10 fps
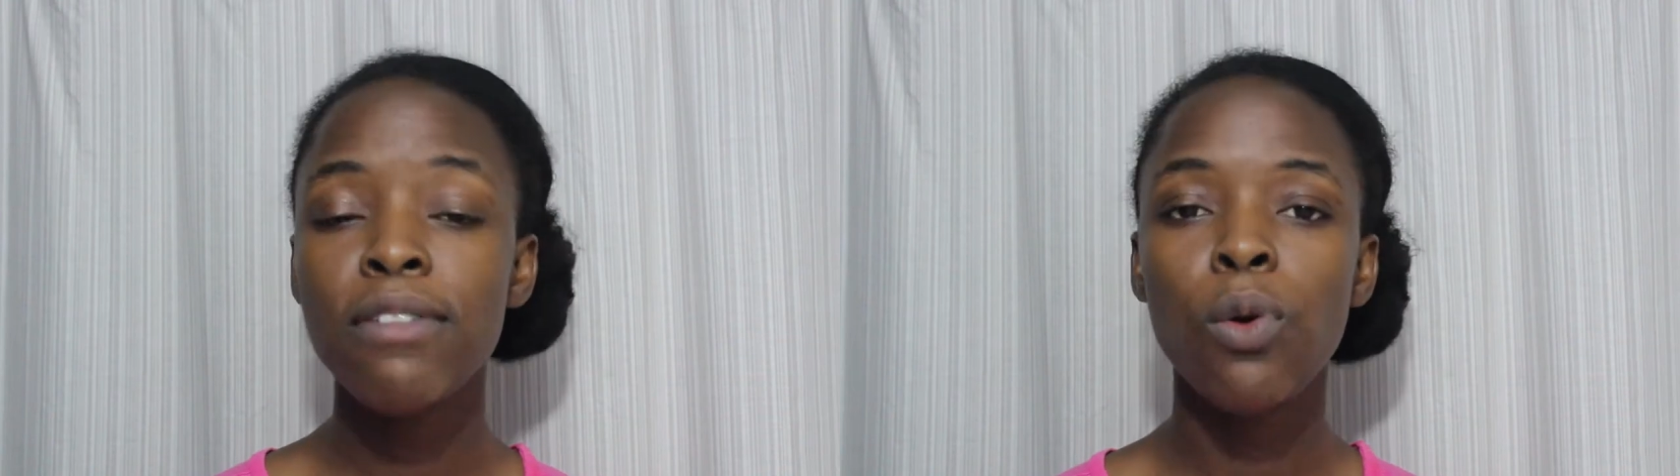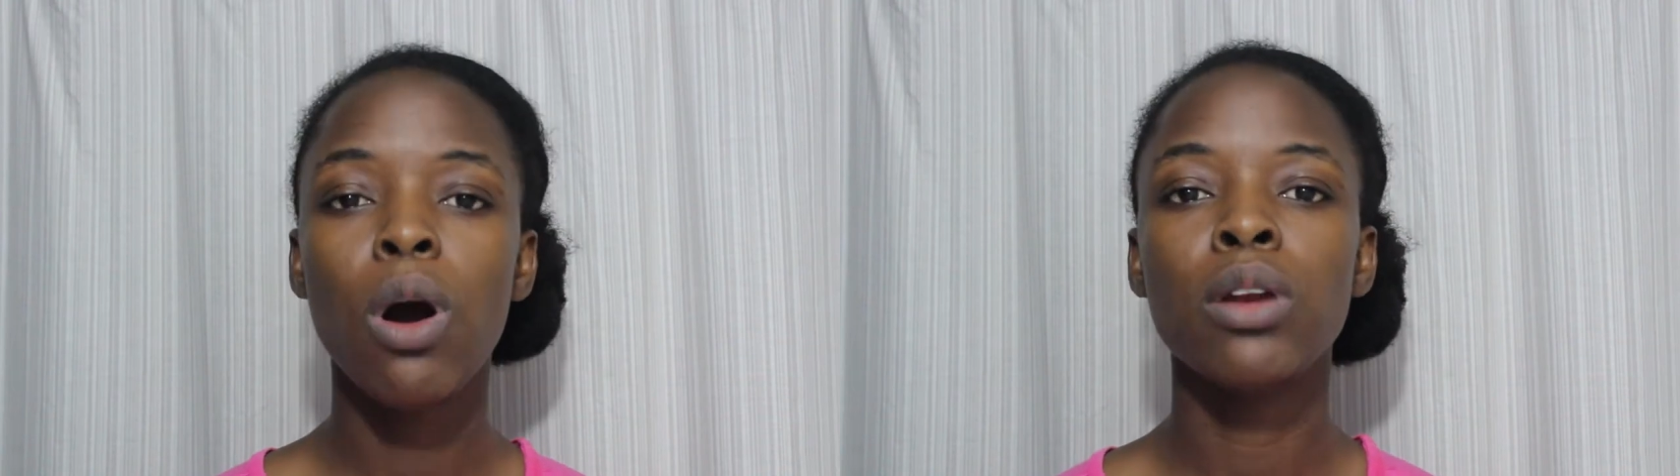
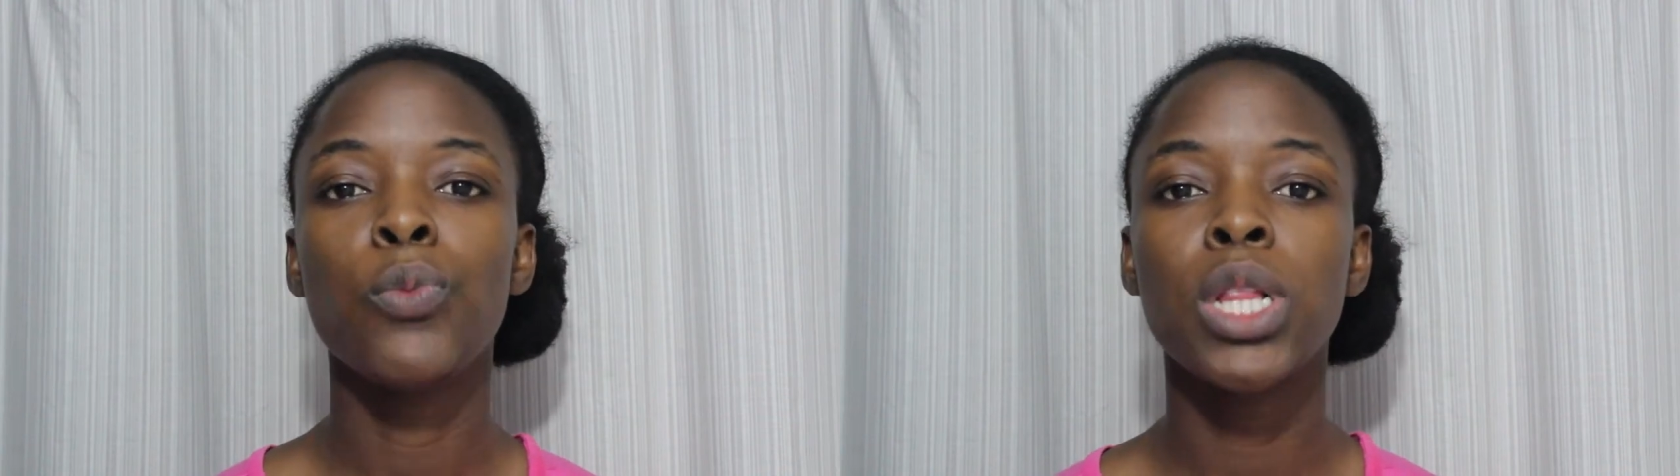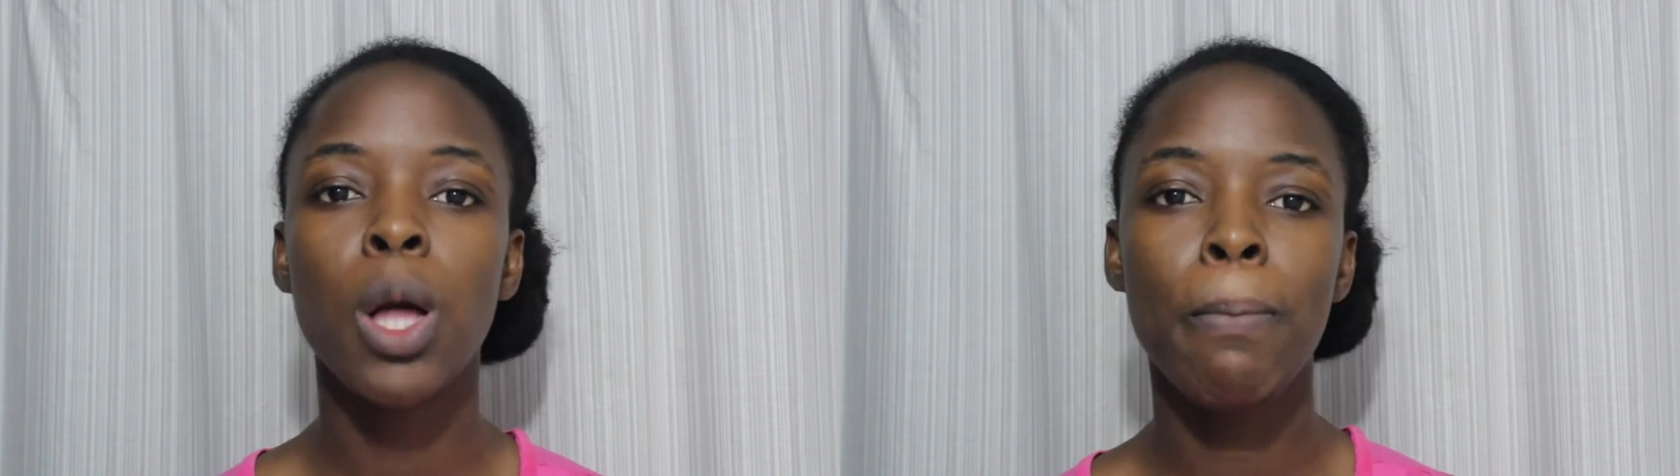
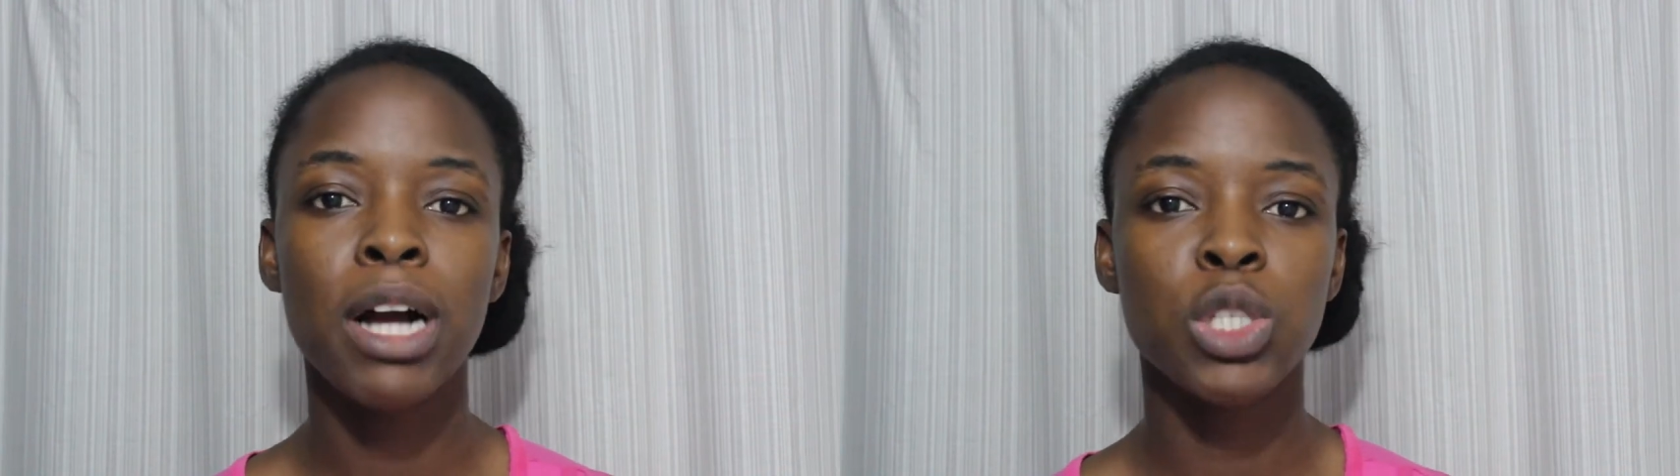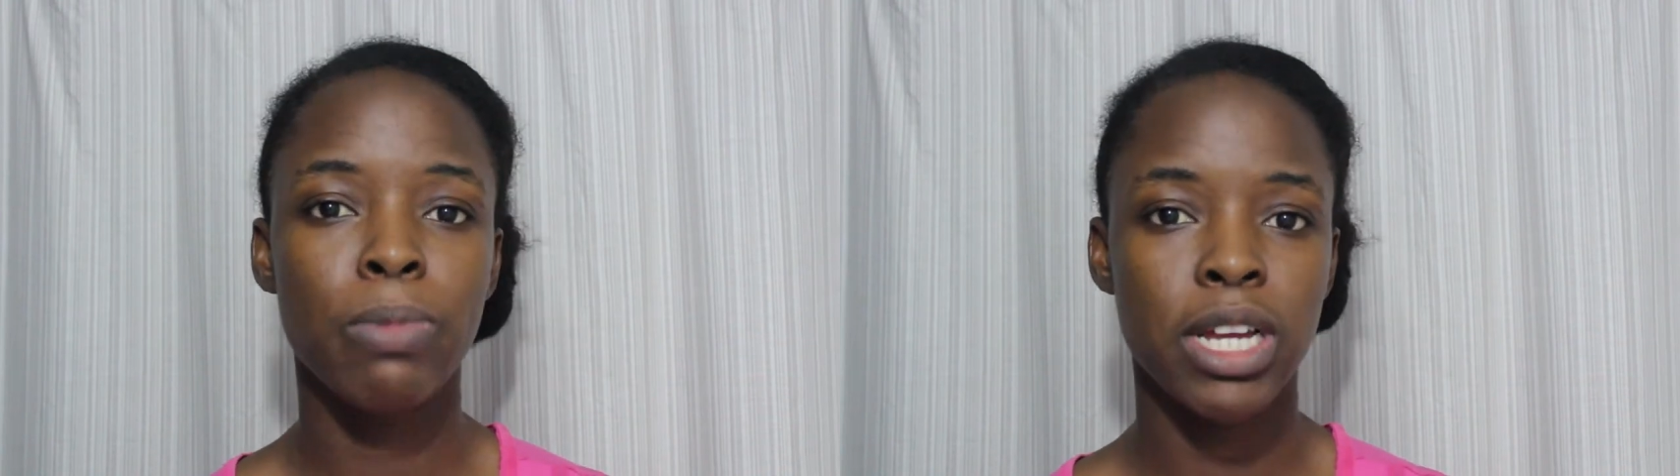everyone, welcome
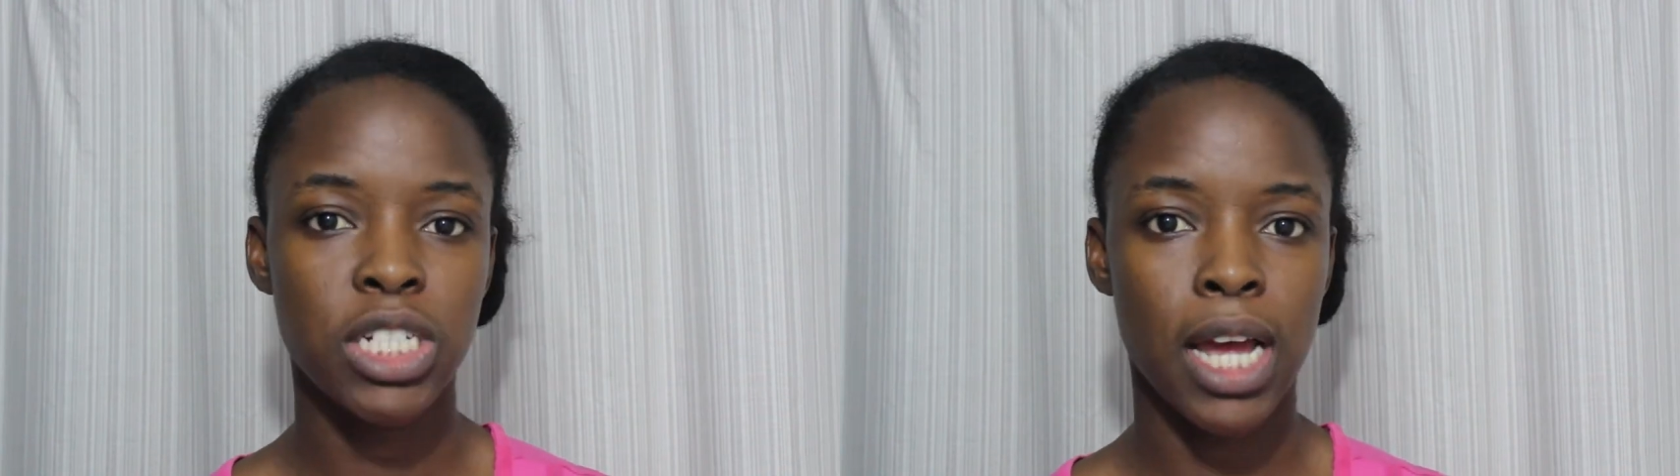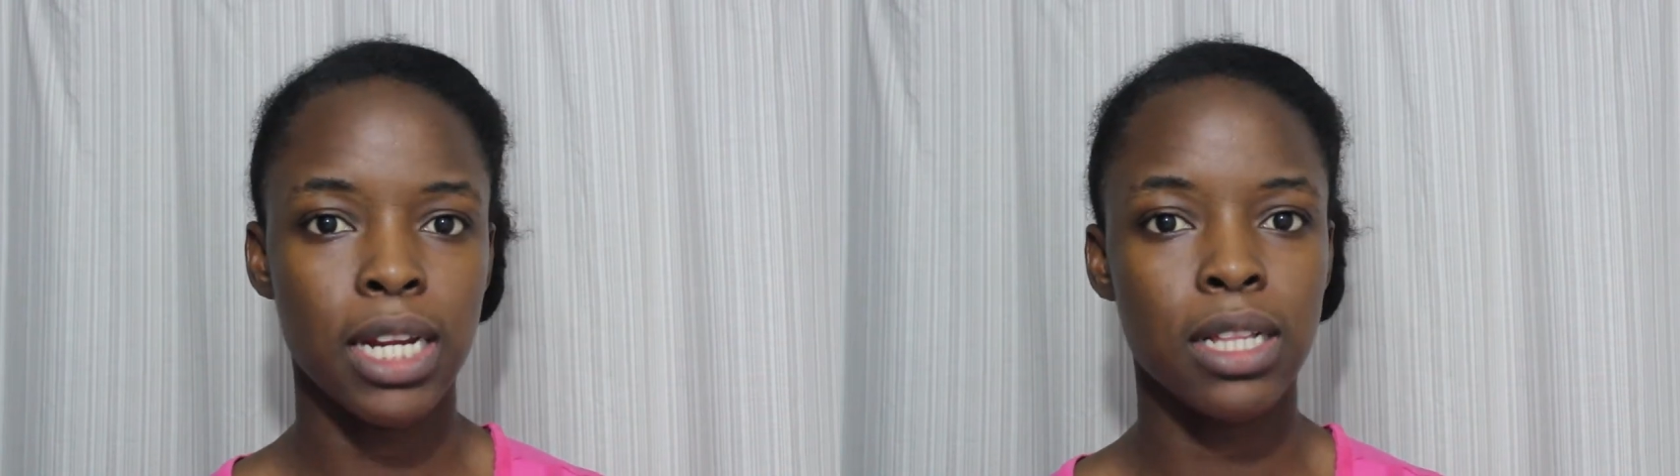back to my
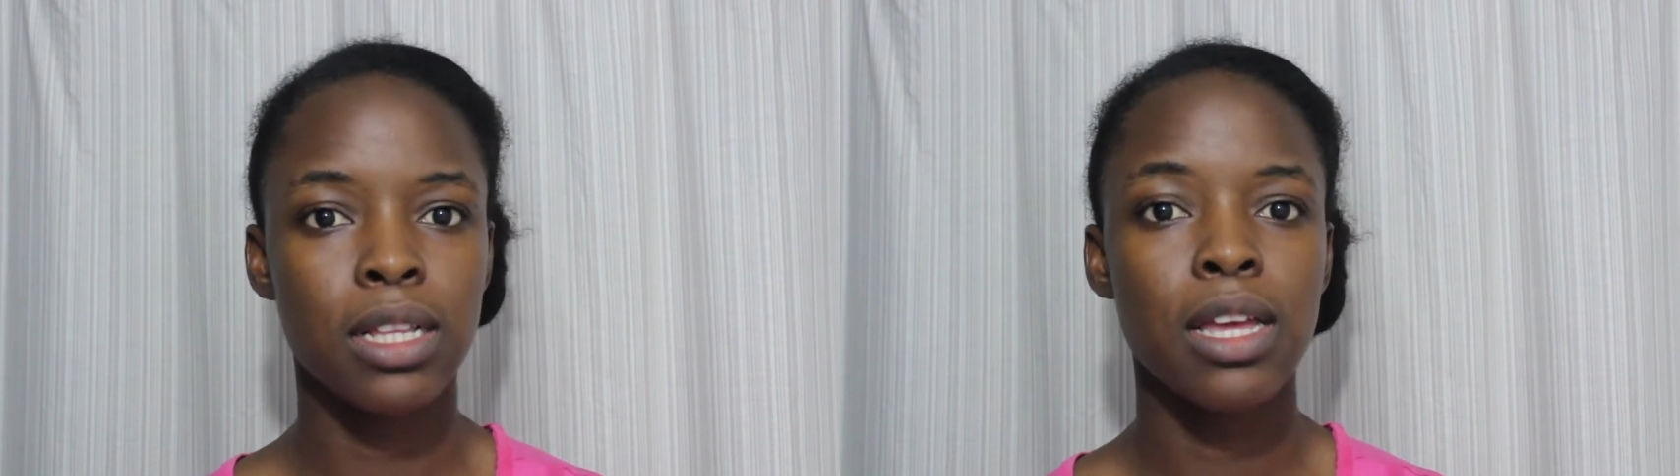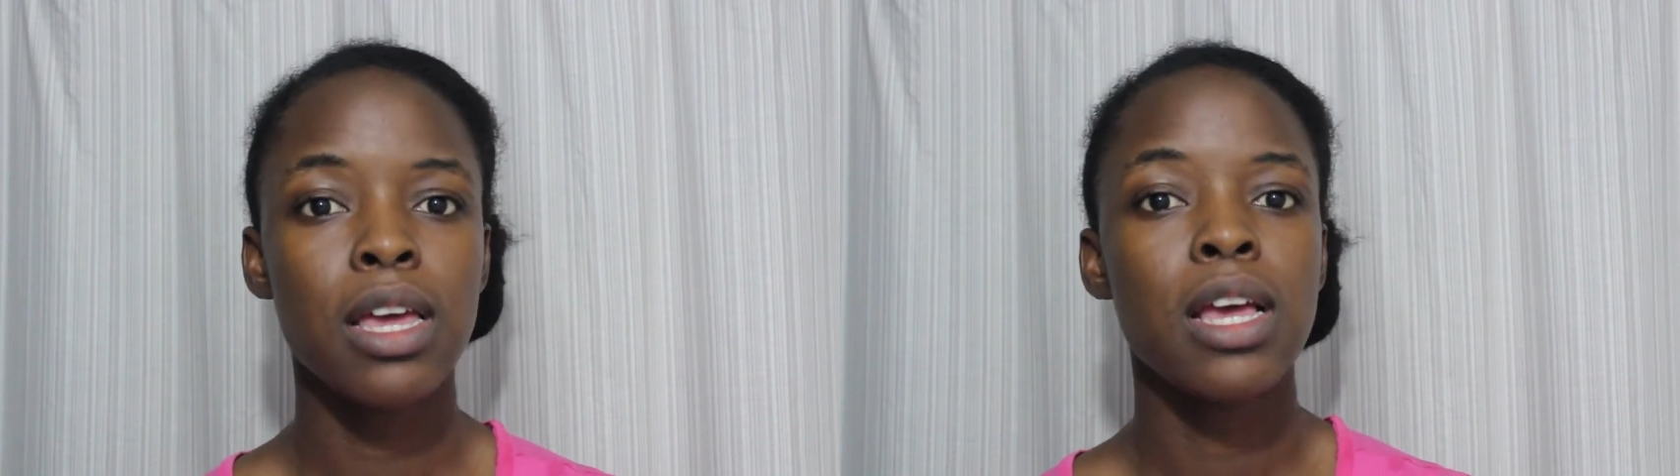channel.